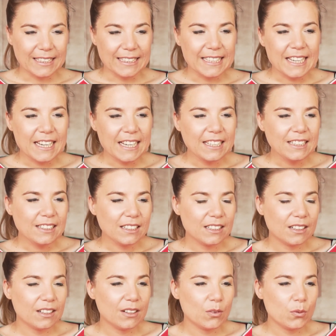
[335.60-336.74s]
Lean
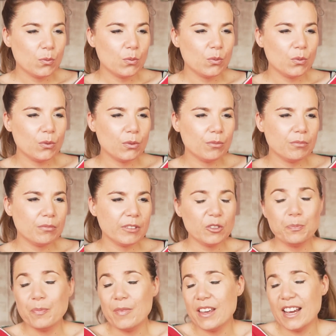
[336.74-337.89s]

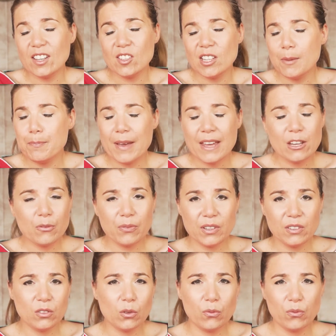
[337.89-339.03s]
is actually
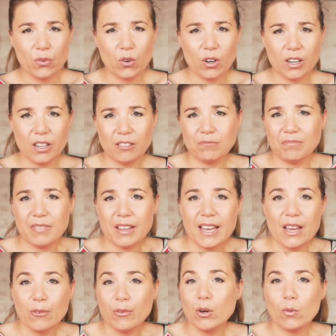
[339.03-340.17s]
beneficial for
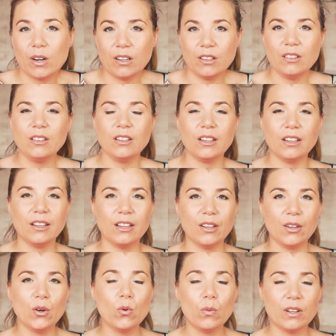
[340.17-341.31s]
everyone
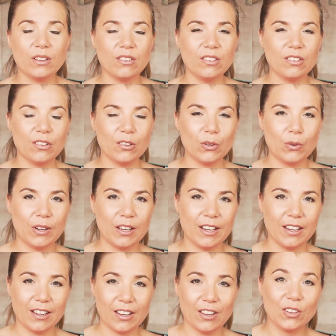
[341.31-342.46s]
who wants
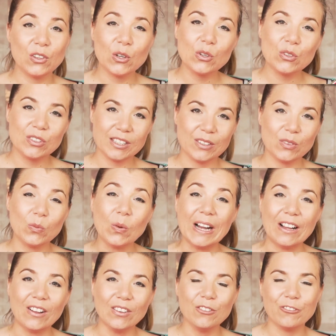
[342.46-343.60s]
to use it
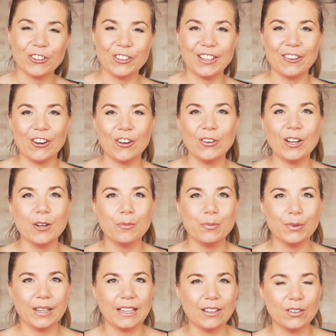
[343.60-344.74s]
well for their own
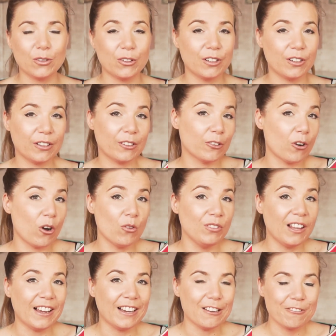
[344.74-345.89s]
company or own
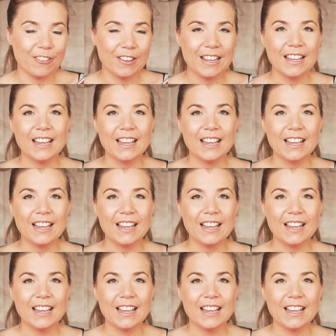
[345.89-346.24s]
life.